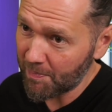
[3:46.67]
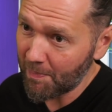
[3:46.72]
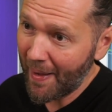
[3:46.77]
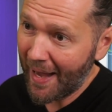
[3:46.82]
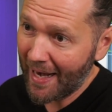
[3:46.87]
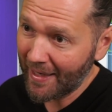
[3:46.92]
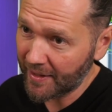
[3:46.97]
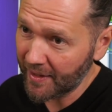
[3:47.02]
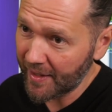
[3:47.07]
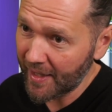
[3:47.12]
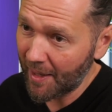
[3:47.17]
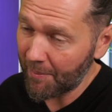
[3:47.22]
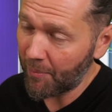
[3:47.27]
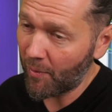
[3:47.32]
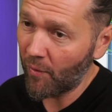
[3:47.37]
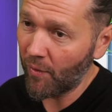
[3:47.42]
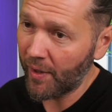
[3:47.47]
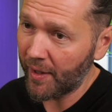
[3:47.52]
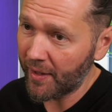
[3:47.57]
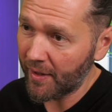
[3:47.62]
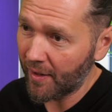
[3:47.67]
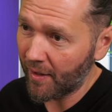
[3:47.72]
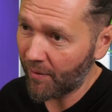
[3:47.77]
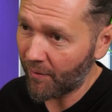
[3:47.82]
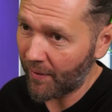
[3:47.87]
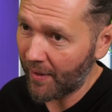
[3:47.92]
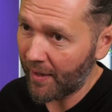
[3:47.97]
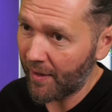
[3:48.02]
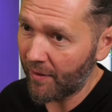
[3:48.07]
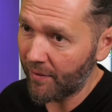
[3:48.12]
back to that point
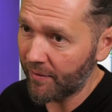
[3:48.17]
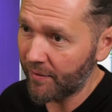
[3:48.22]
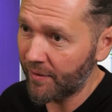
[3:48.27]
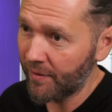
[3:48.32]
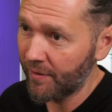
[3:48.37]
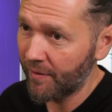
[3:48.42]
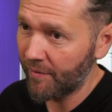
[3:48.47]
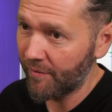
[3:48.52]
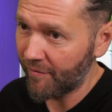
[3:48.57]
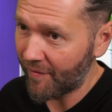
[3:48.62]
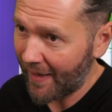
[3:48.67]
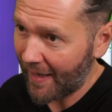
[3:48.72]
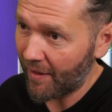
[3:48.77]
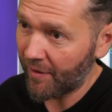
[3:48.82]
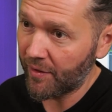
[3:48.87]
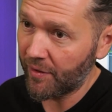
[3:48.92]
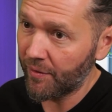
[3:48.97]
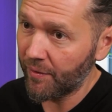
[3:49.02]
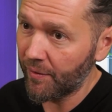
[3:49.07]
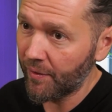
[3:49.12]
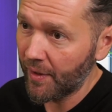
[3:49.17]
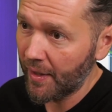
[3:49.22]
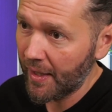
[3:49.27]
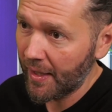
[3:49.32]
around value.